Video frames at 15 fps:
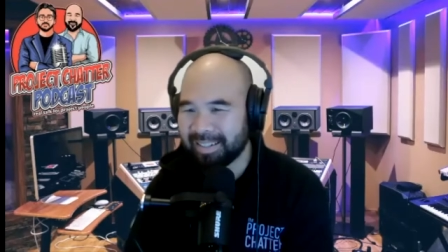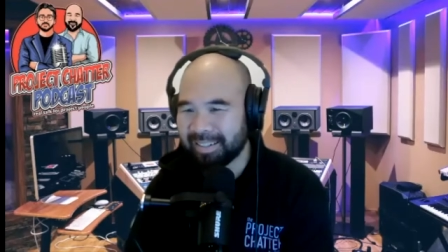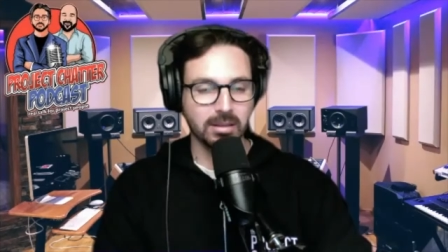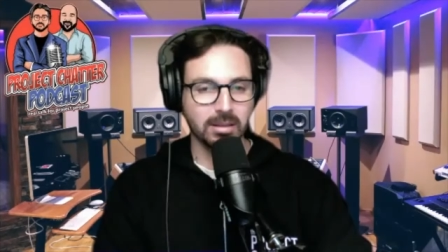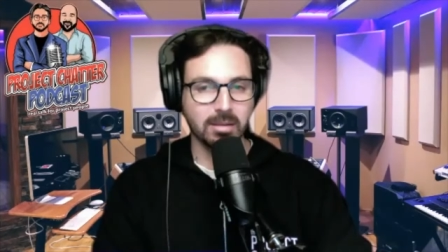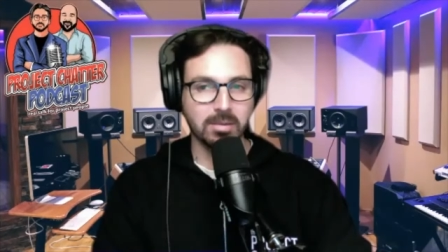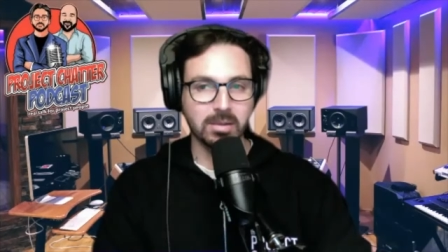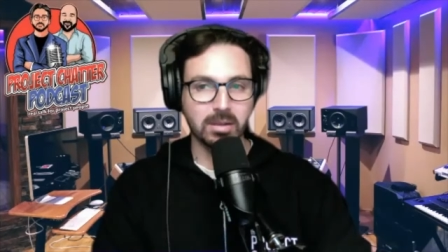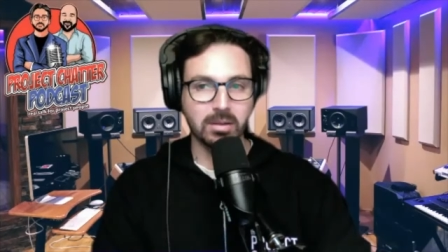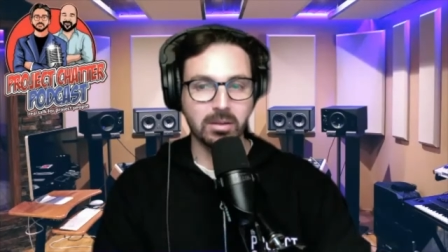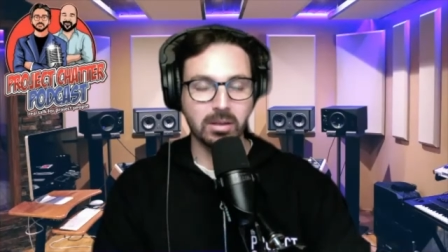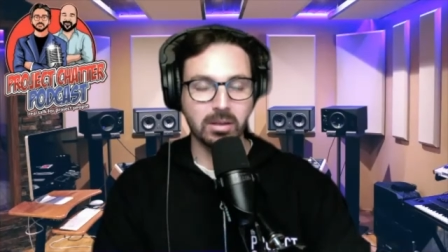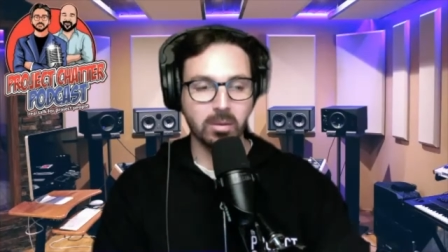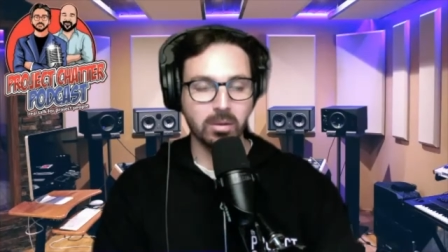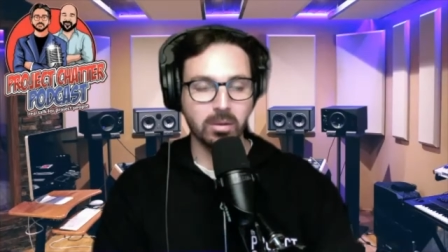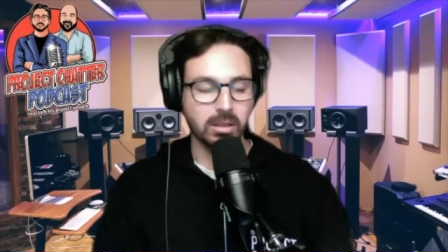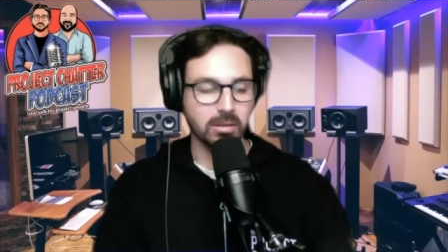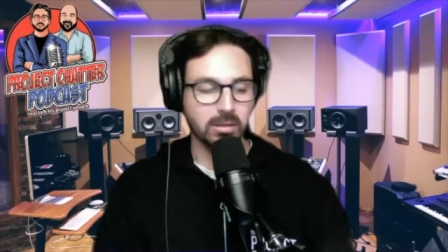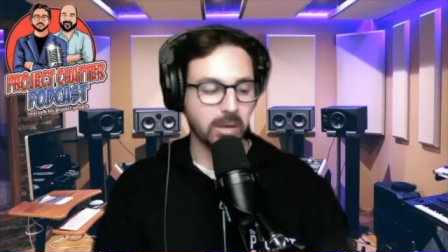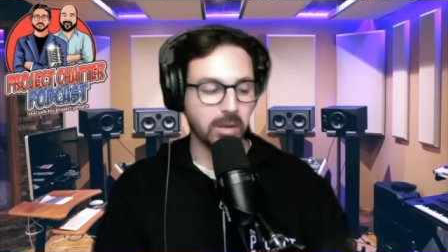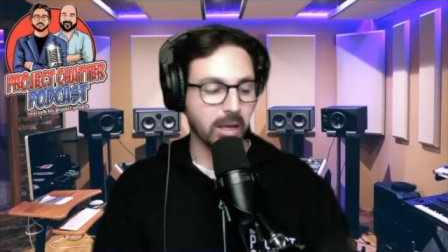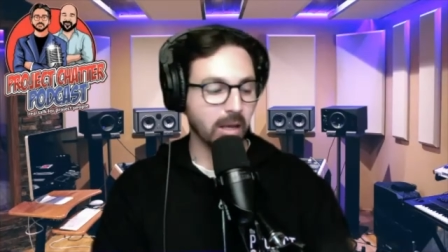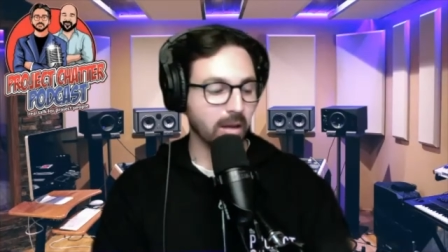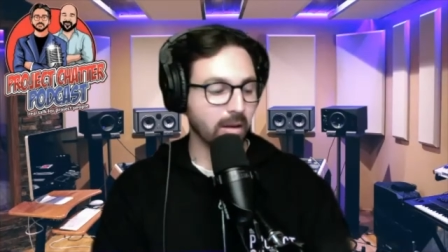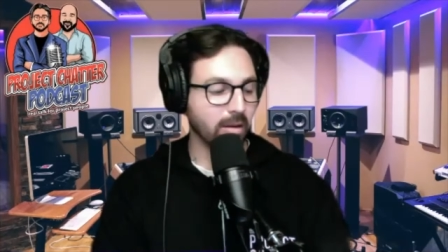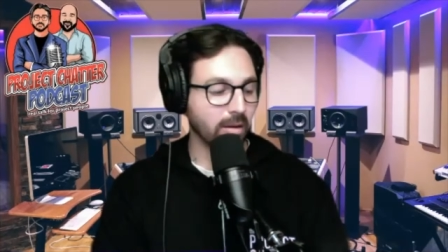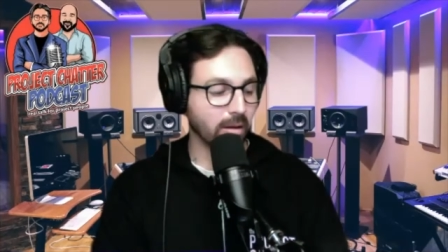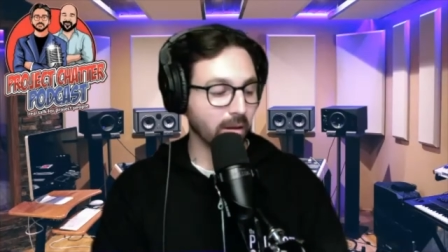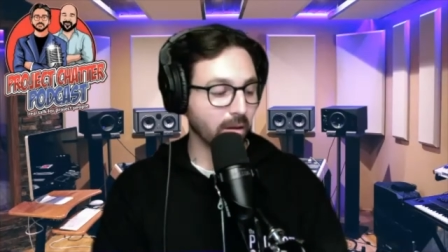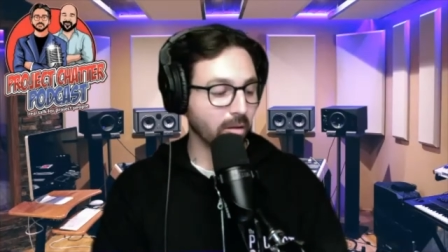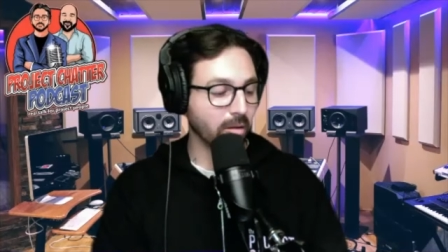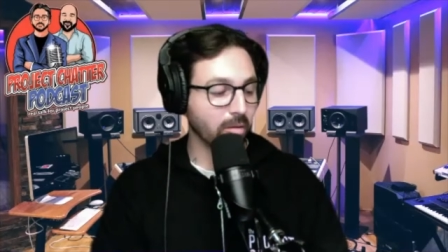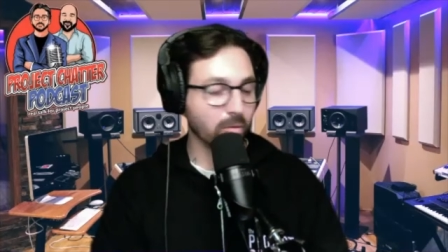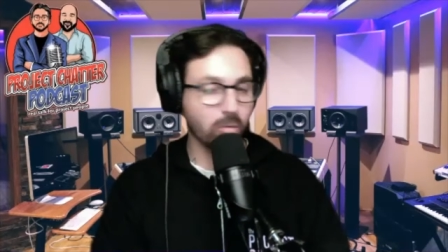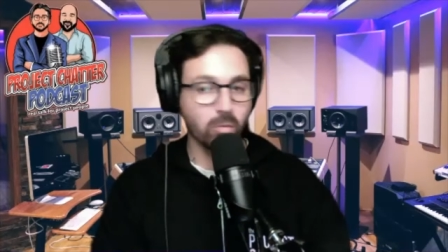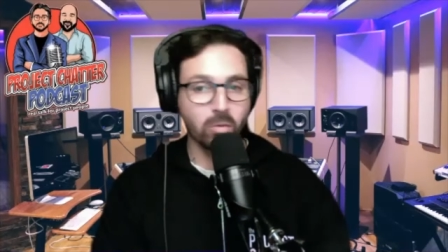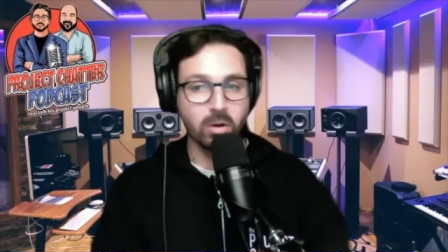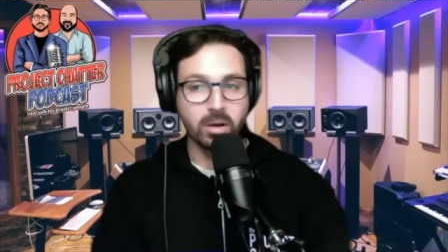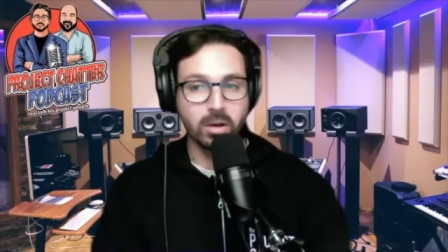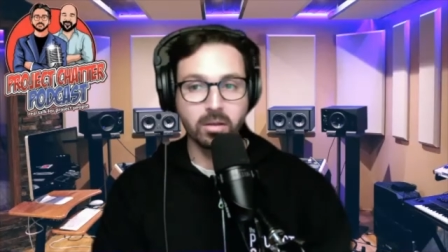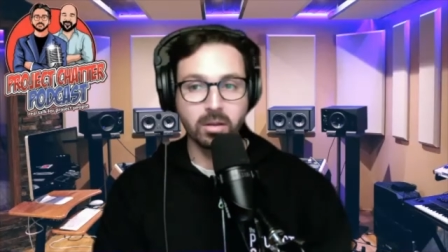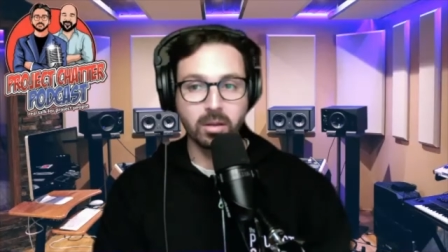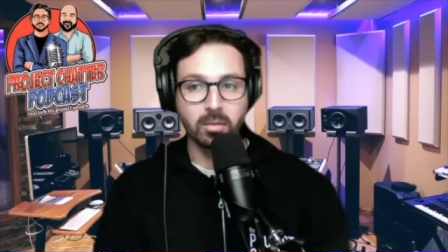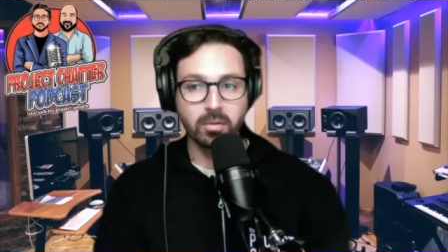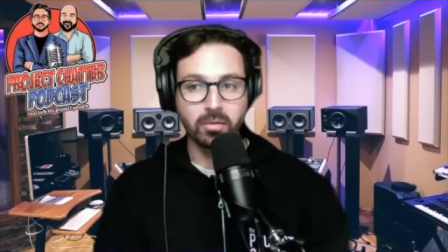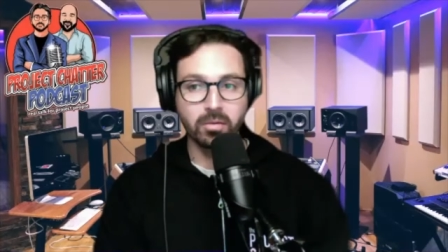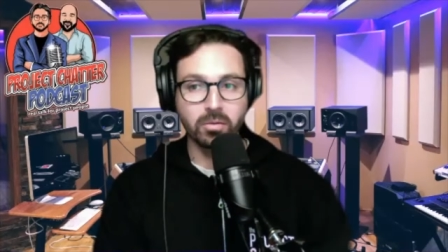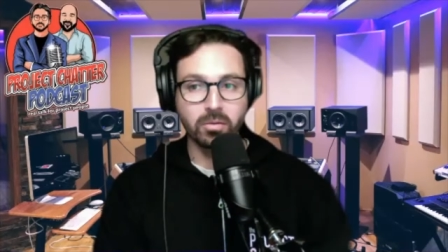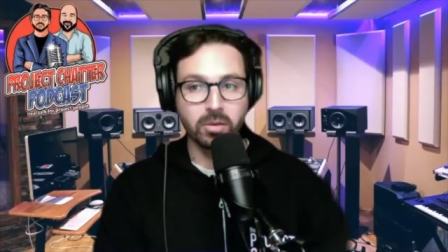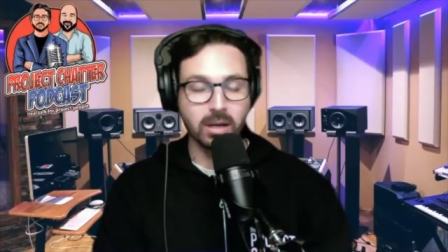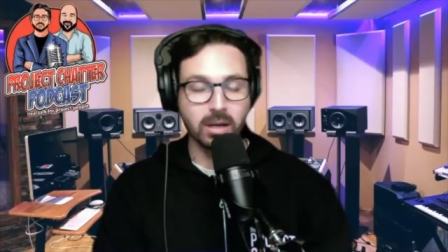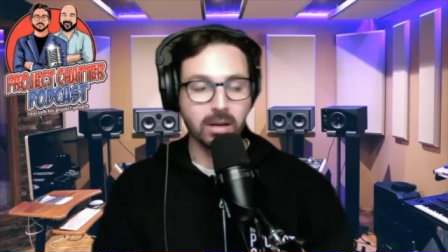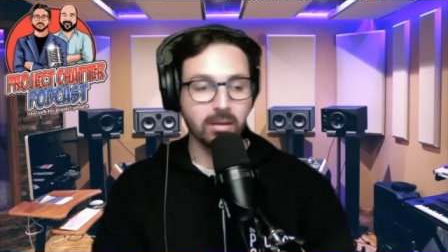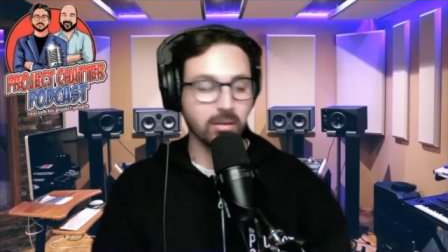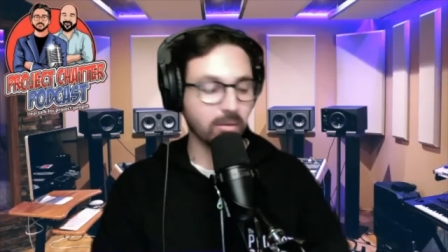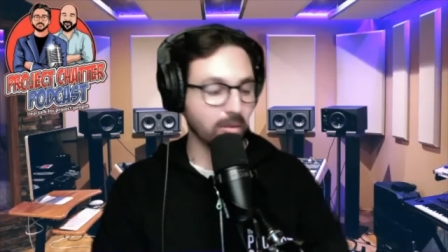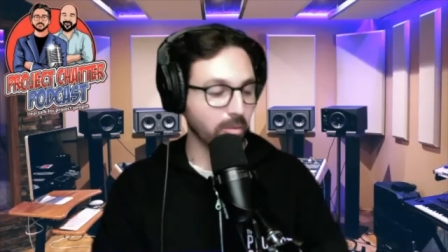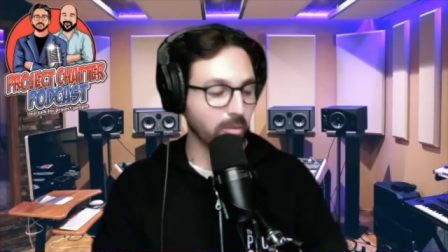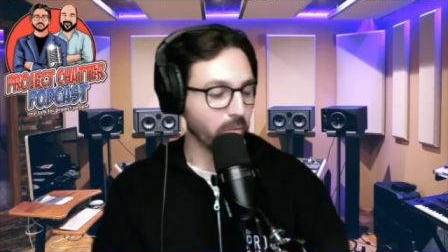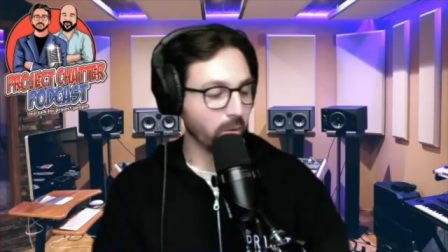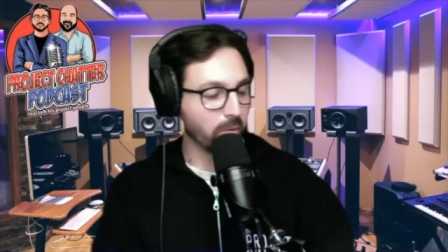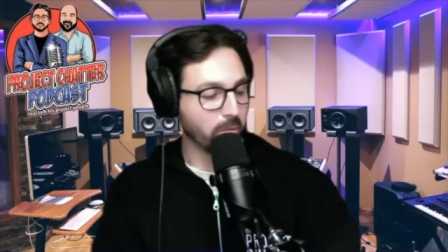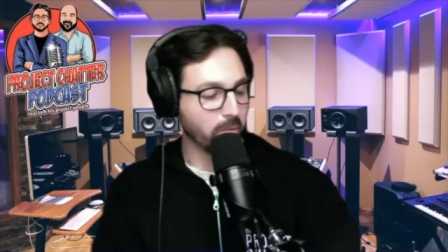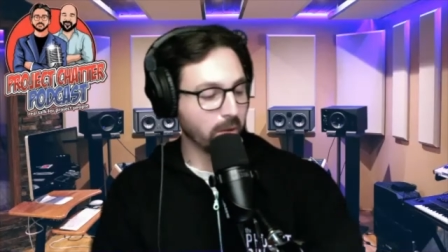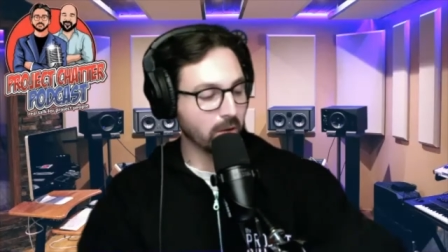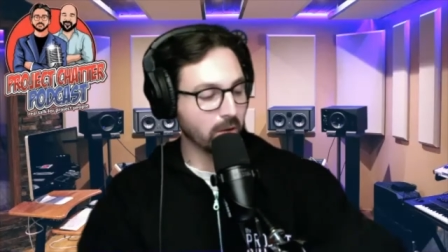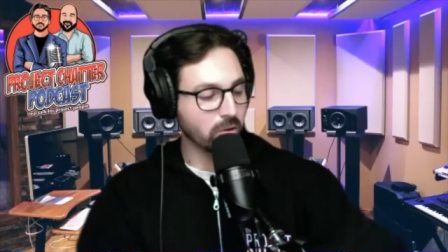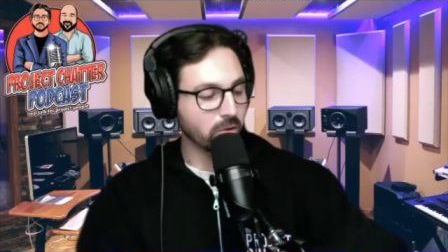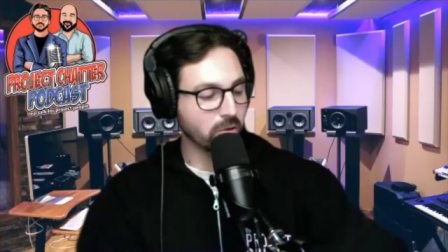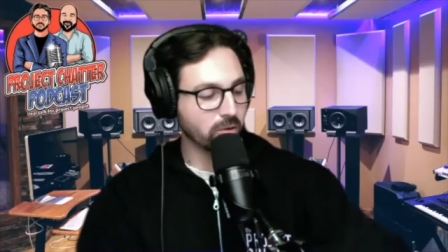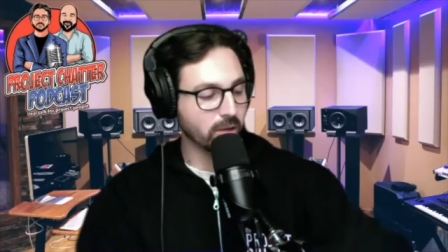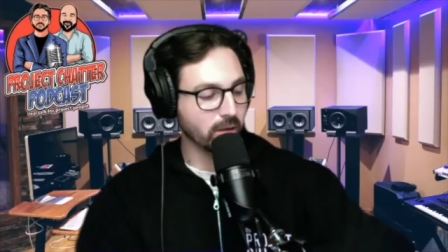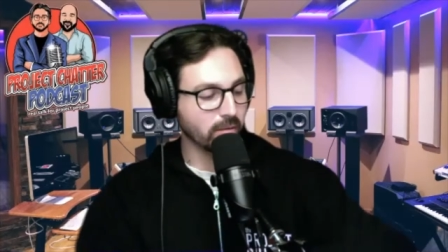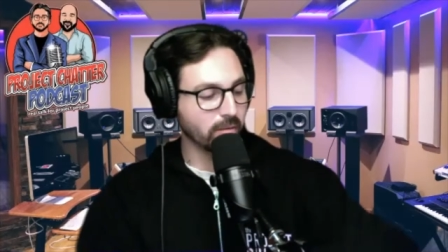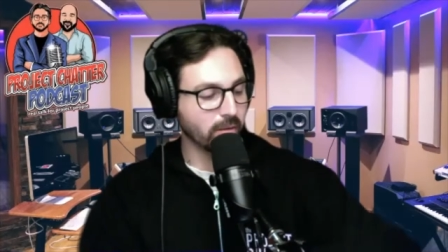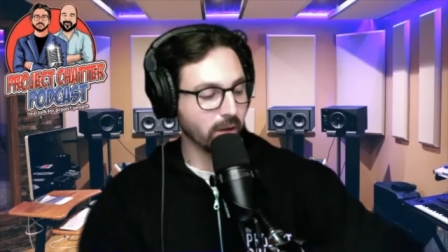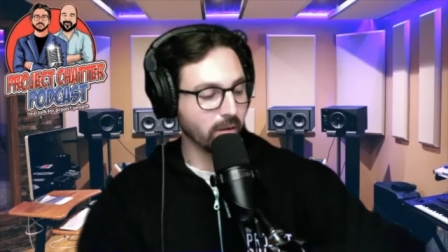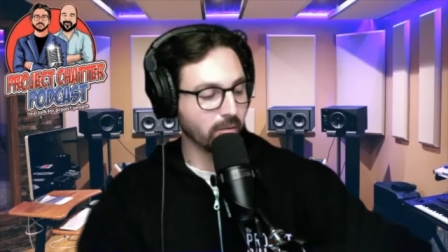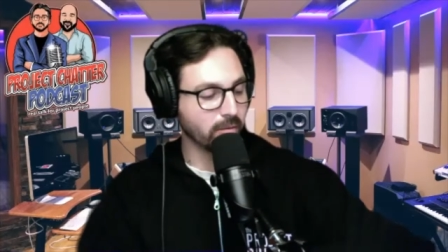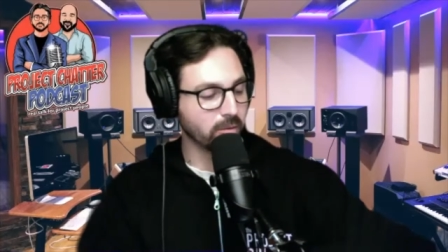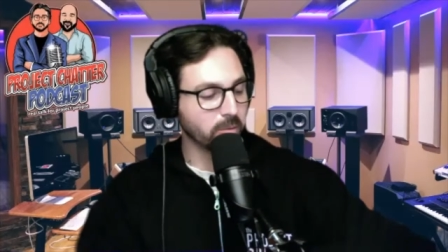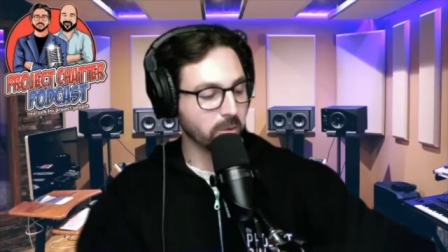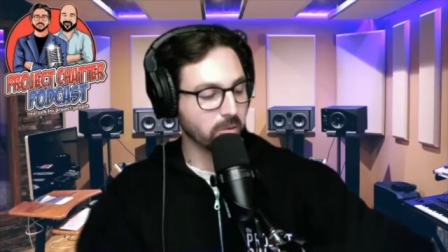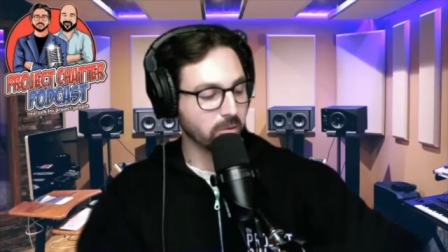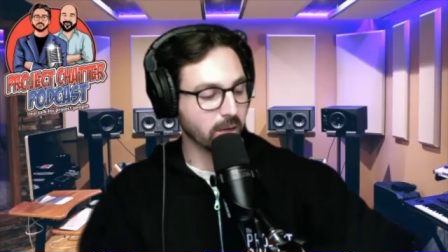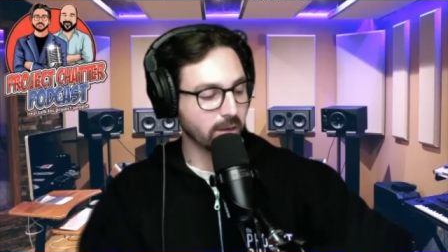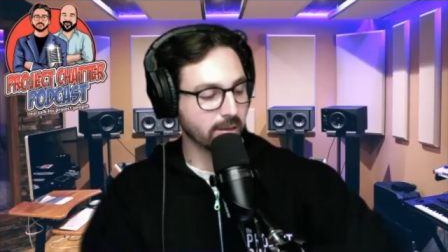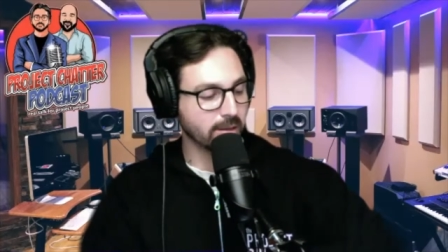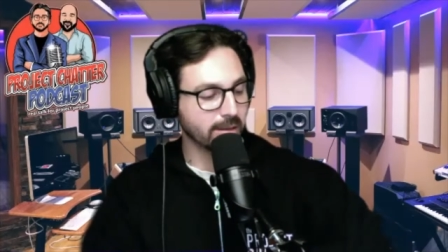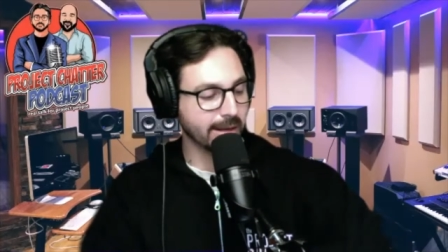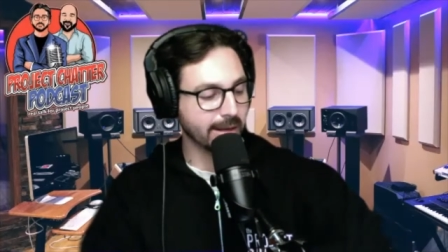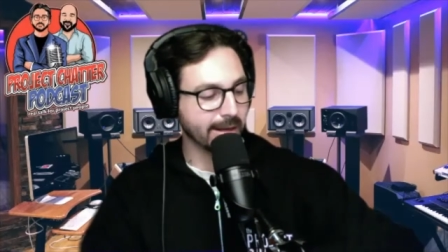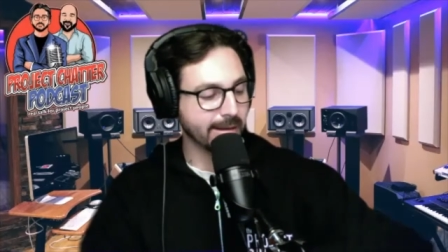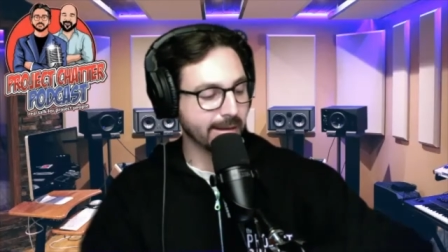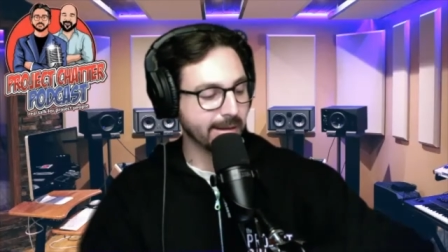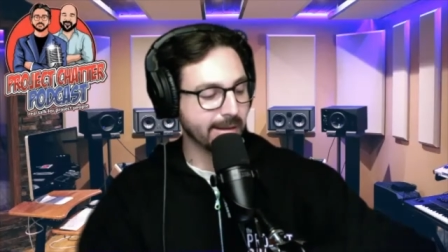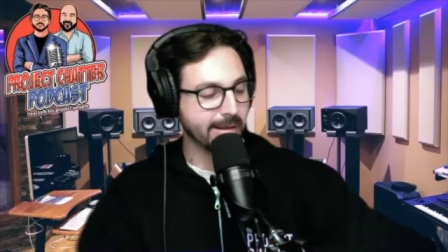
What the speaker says: Absolutely. Well done. And while you're there, before you get into it, when we introduce our special guest today,